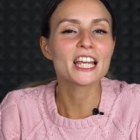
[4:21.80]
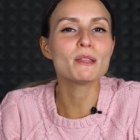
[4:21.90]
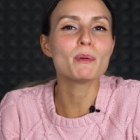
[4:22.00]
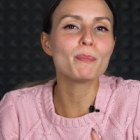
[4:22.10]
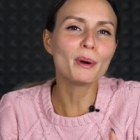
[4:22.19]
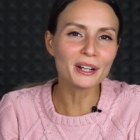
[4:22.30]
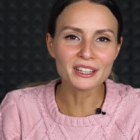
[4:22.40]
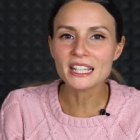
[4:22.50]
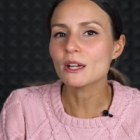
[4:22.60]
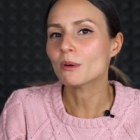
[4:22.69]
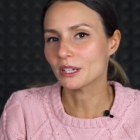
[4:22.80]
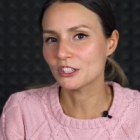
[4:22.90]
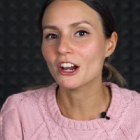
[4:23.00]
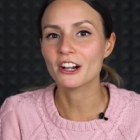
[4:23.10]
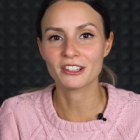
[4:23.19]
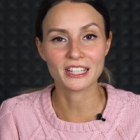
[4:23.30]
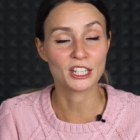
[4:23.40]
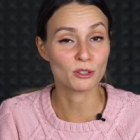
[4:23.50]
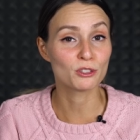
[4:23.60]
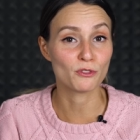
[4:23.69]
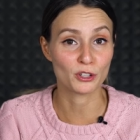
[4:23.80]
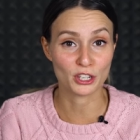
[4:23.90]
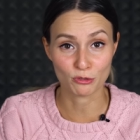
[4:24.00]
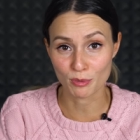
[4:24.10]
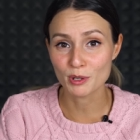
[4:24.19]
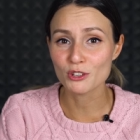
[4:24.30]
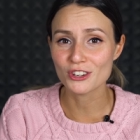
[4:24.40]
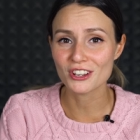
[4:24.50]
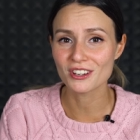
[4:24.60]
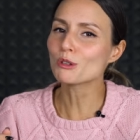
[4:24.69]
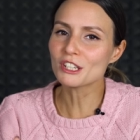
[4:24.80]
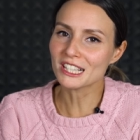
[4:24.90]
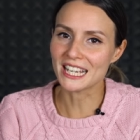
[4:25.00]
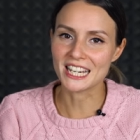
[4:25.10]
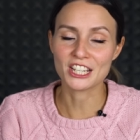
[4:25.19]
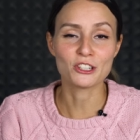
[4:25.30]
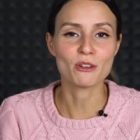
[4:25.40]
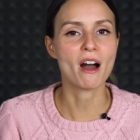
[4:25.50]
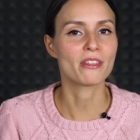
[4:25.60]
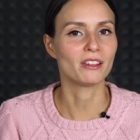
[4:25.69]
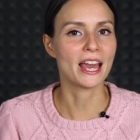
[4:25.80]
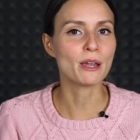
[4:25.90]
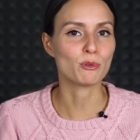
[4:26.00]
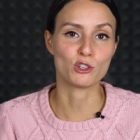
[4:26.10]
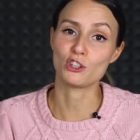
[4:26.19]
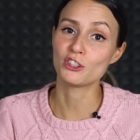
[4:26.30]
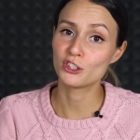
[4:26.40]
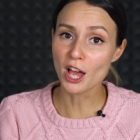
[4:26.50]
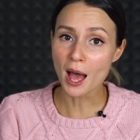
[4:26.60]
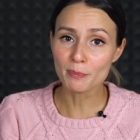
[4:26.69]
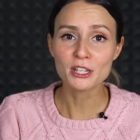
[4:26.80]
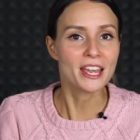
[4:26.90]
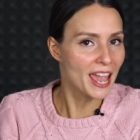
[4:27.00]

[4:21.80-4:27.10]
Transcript: can be partly or entirely used for distribution, translated into other languages, dubbed,